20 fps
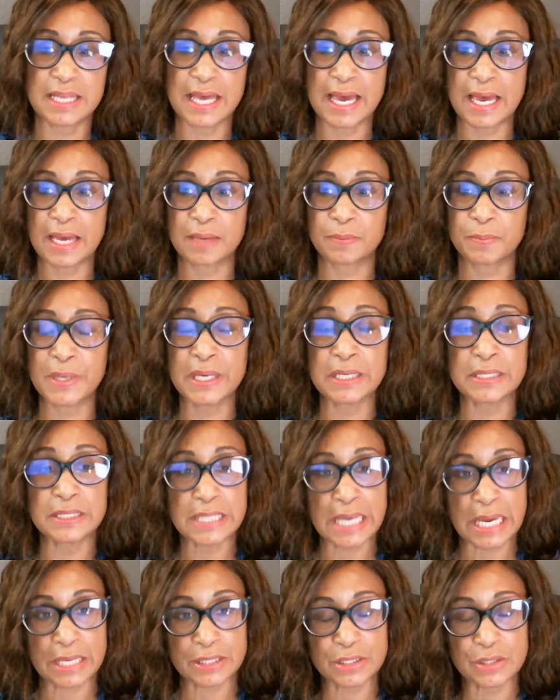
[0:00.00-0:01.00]
that
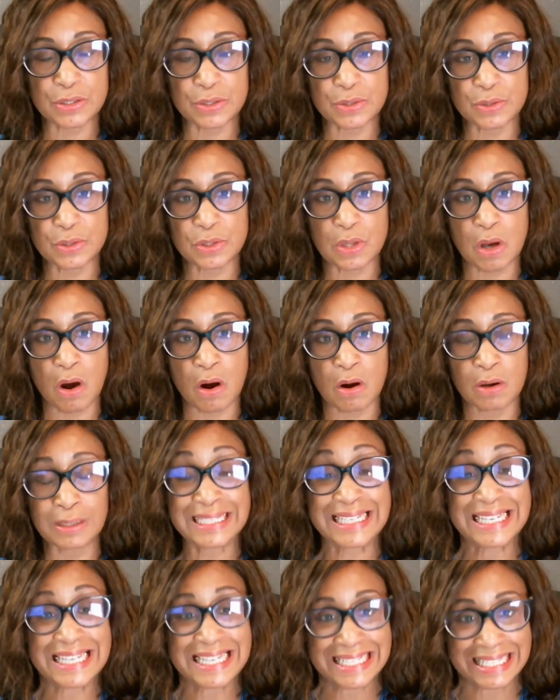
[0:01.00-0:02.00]
pen testers
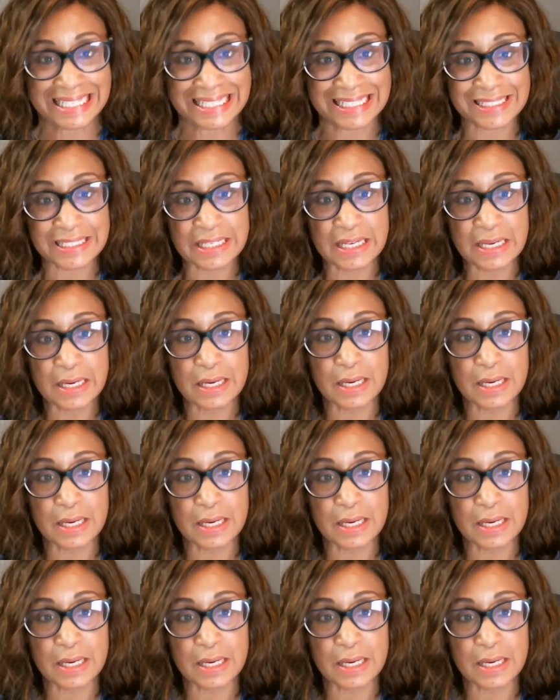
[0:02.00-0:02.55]
are needed.